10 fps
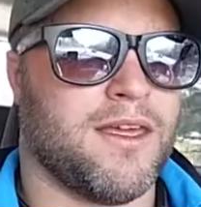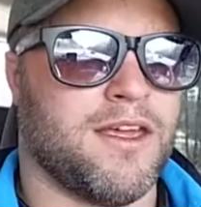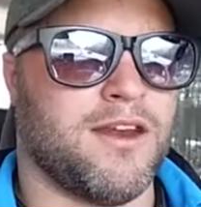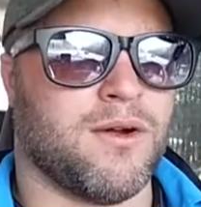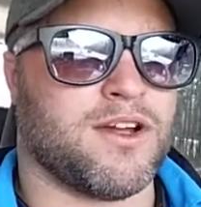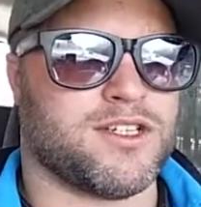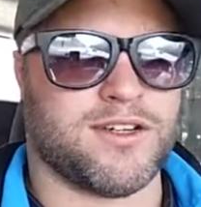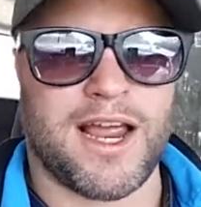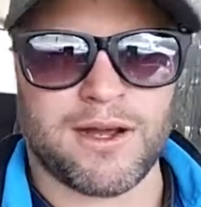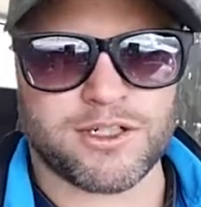You know, because your
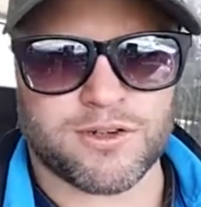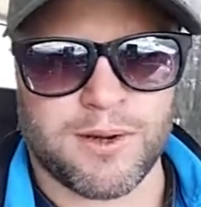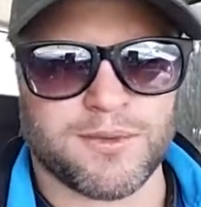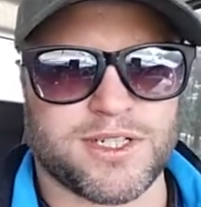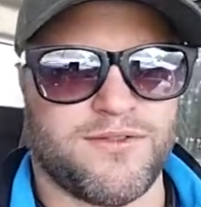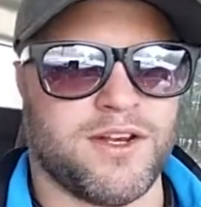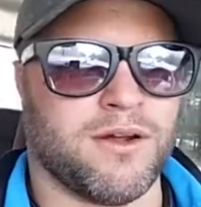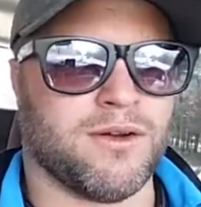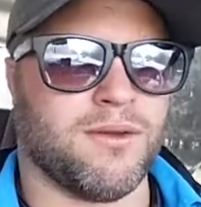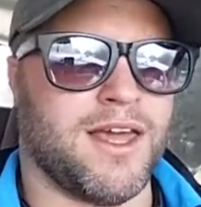downstreamers, if you
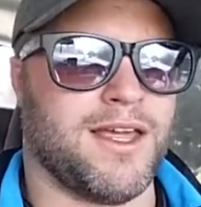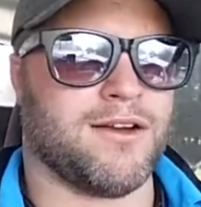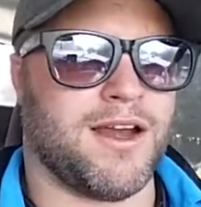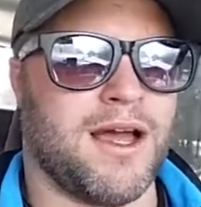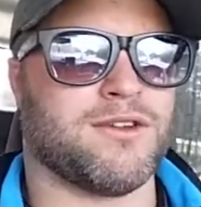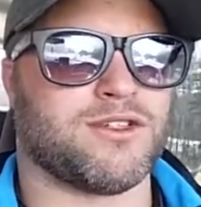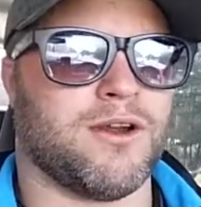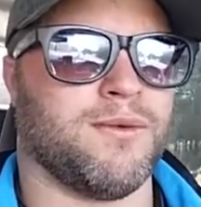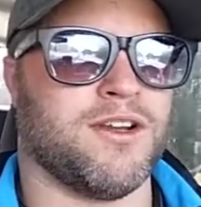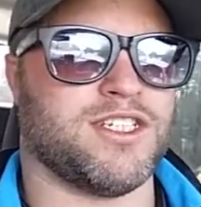don't know that, your
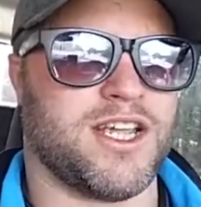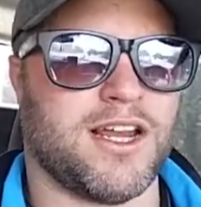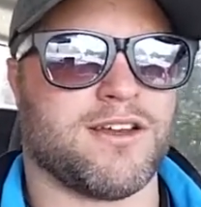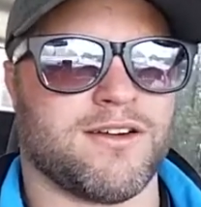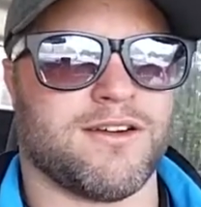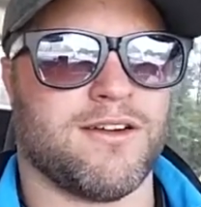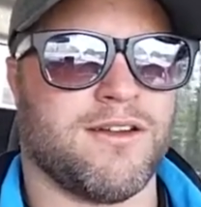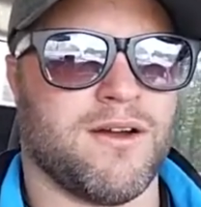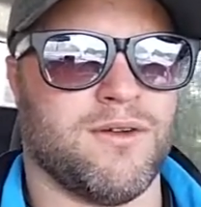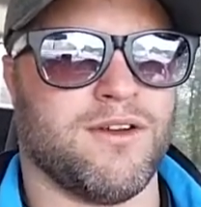downstreamer injector
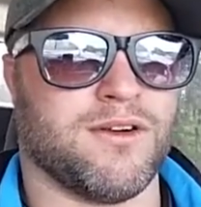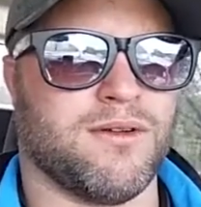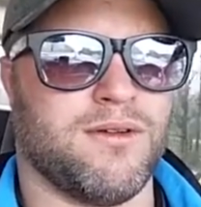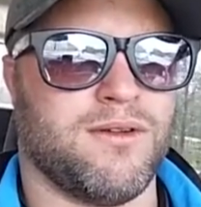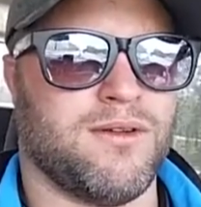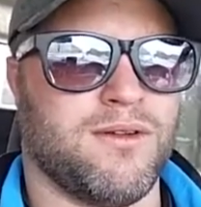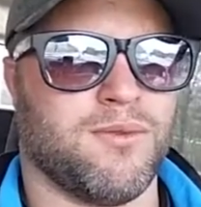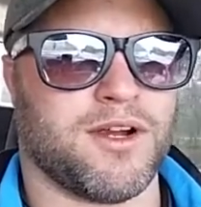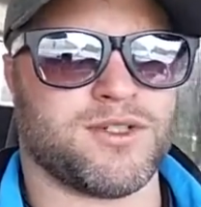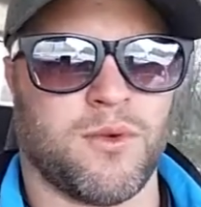on your
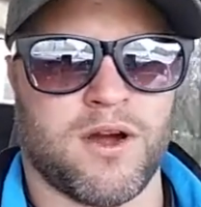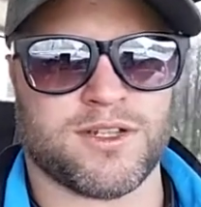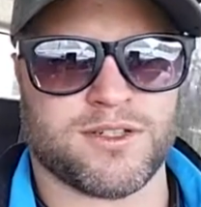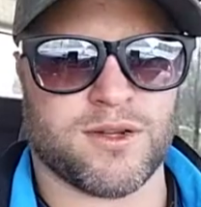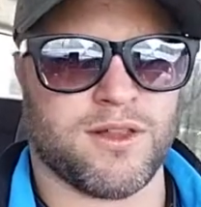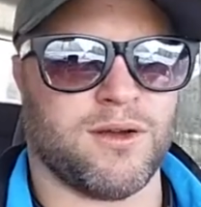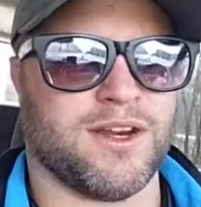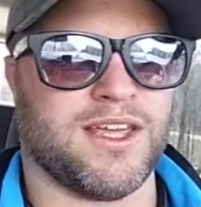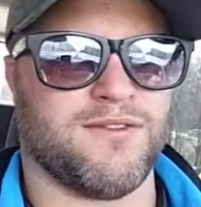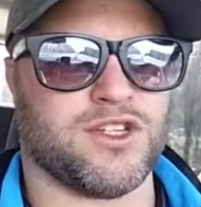pressure washer is only going
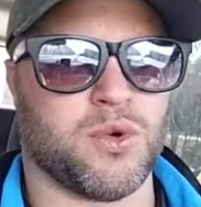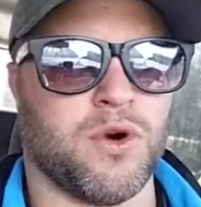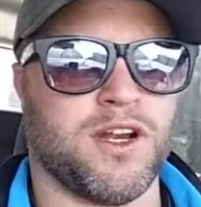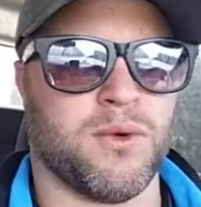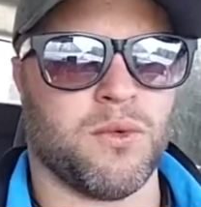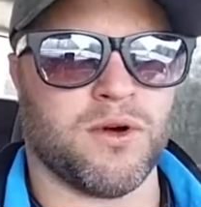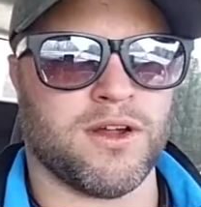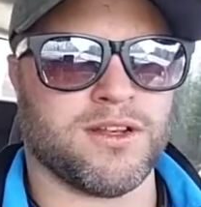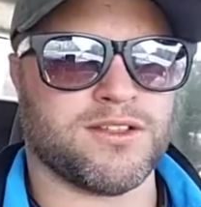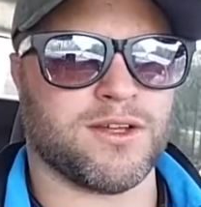to give you 20 to
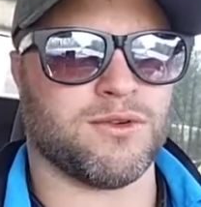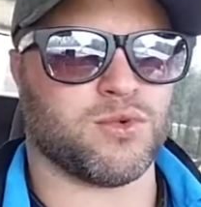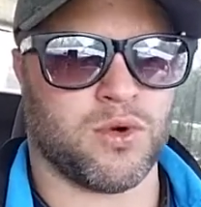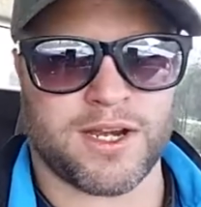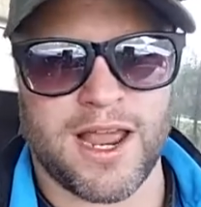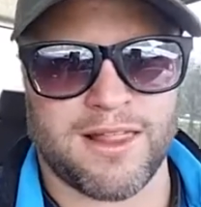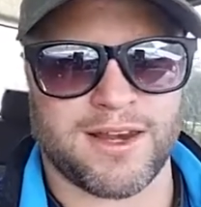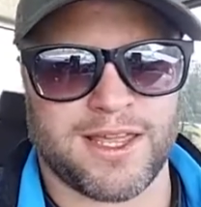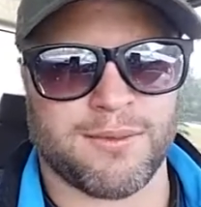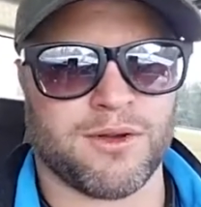1. So it's 1 gallon
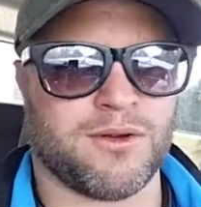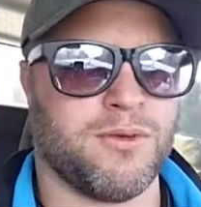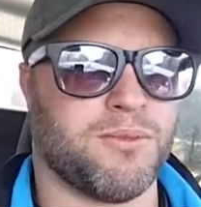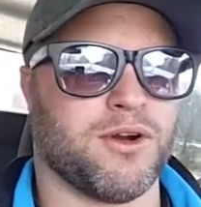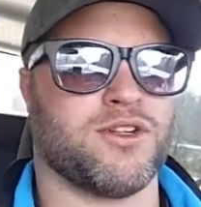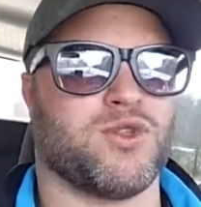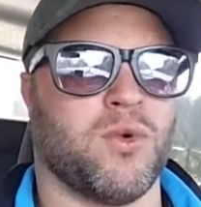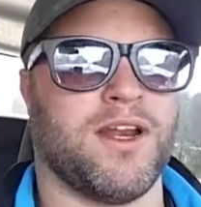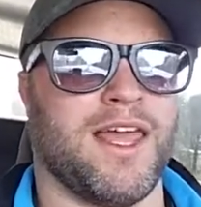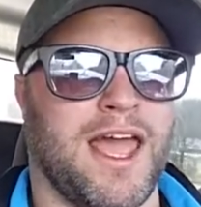of chemical per
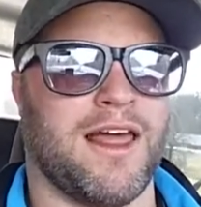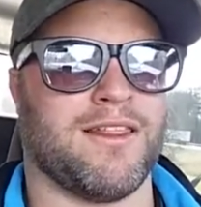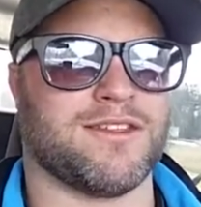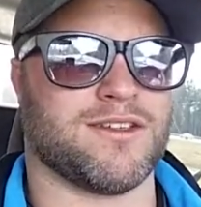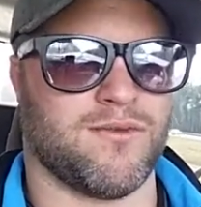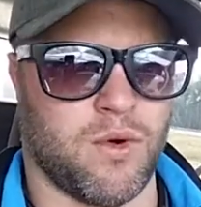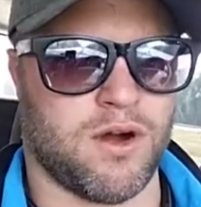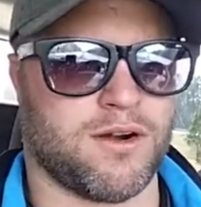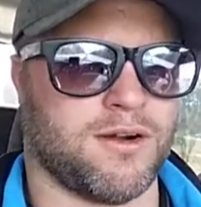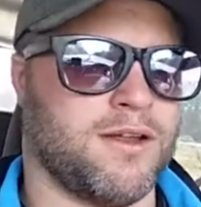20 gallons of
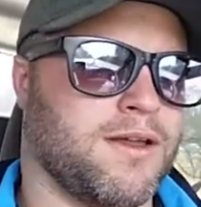water.